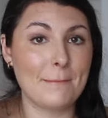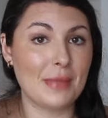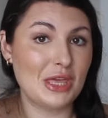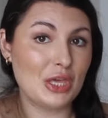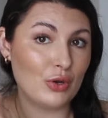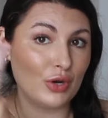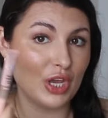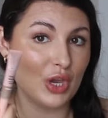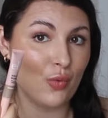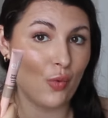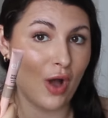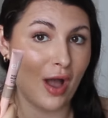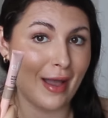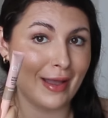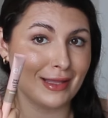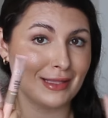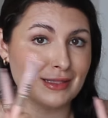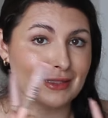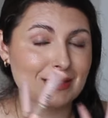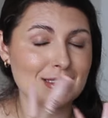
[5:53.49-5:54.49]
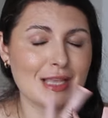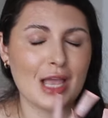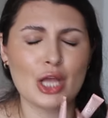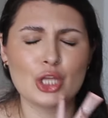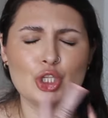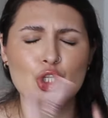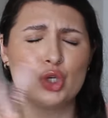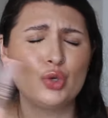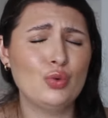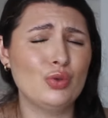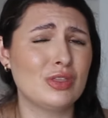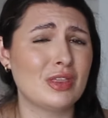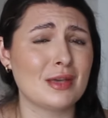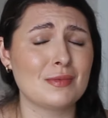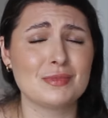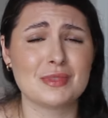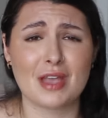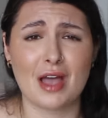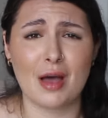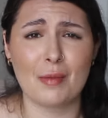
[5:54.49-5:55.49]
Beauty Wands, two
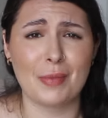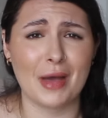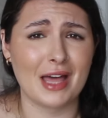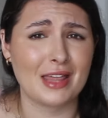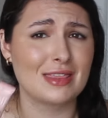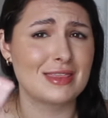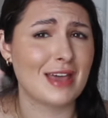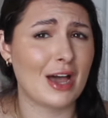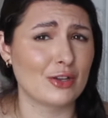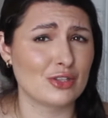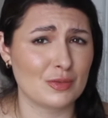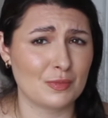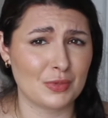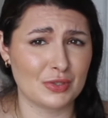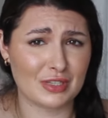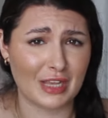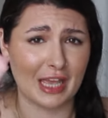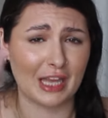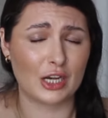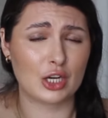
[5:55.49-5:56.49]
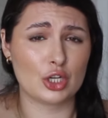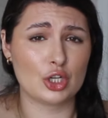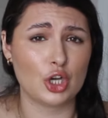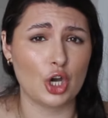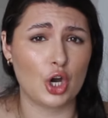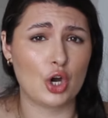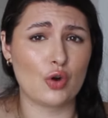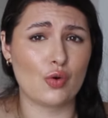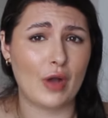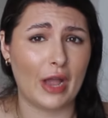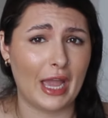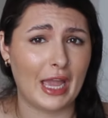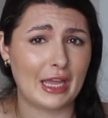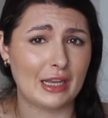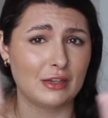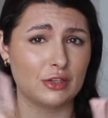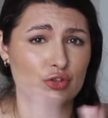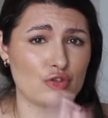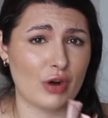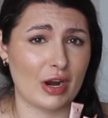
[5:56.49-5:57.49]
thumbs up, a thousand percent go
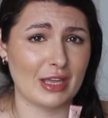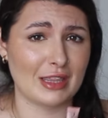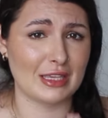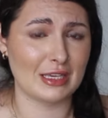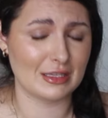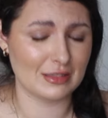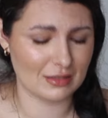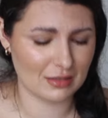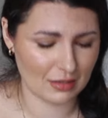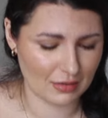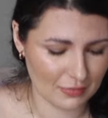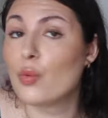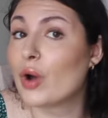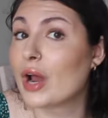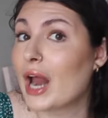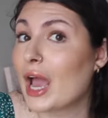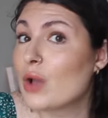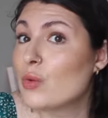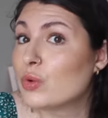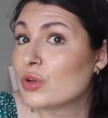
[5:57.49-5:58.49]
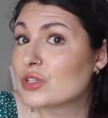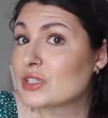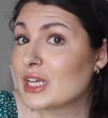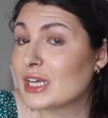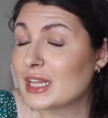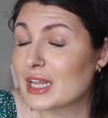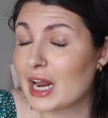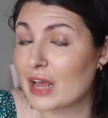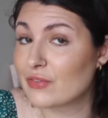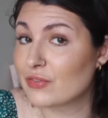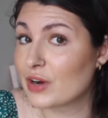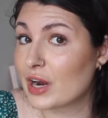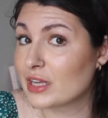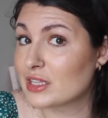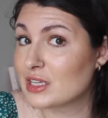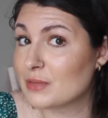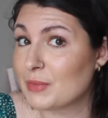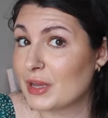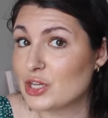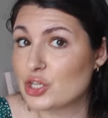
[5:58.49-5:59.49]
and try these. What I will say that I
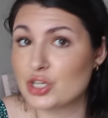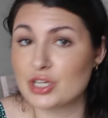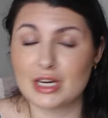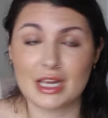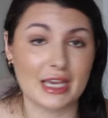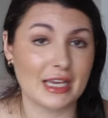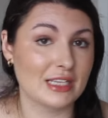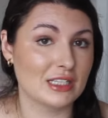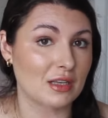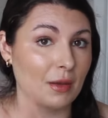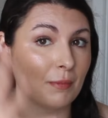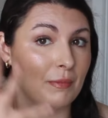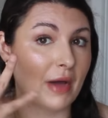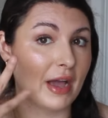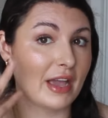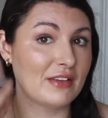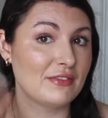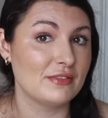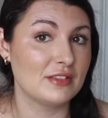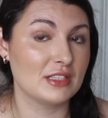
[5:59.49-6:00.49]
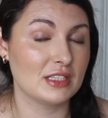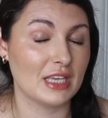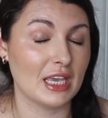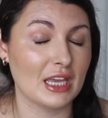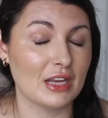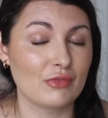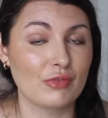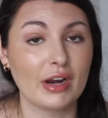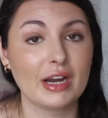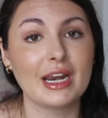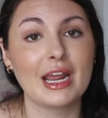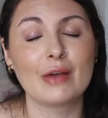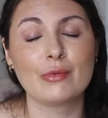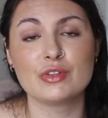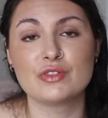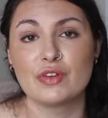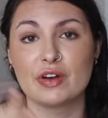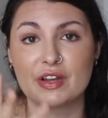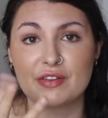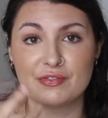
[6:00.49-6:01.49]
forgot to mention is my skin right now
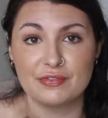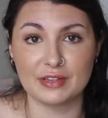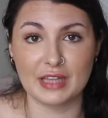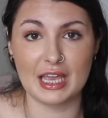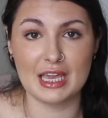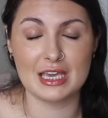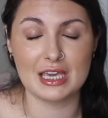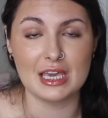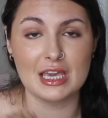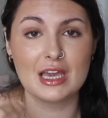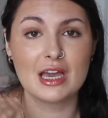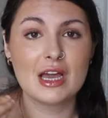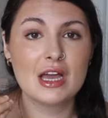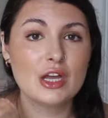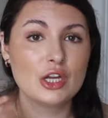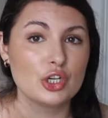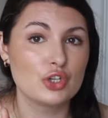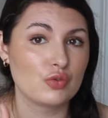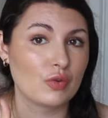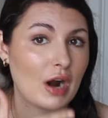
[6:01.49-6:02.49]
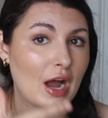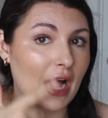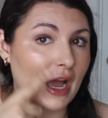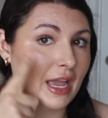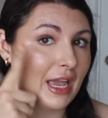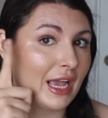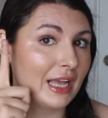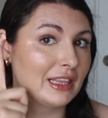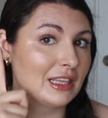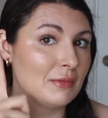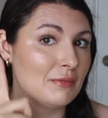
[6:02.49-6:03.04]
is very flaky, dry, and